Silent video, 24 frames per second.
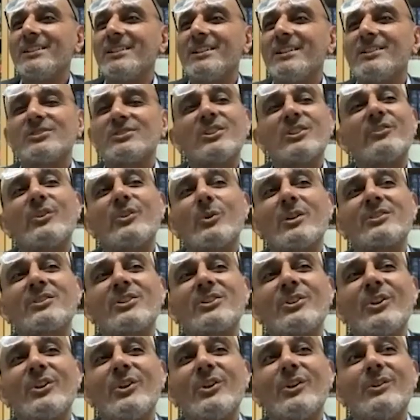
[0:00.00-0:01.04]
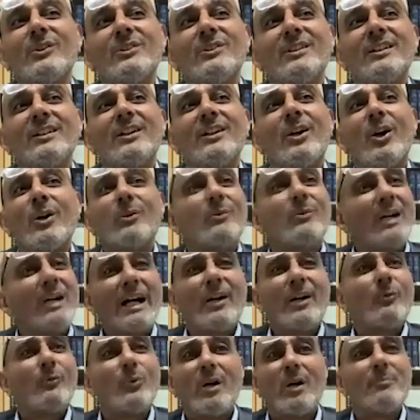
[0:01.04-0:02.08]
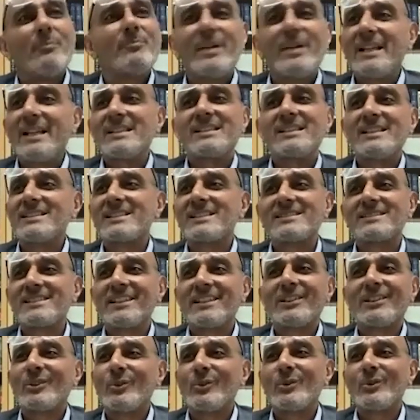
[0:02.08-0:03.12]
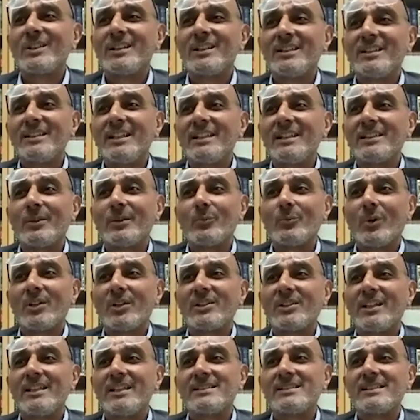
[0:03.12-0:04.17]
So if you want to know on what basis has he included hadith and what is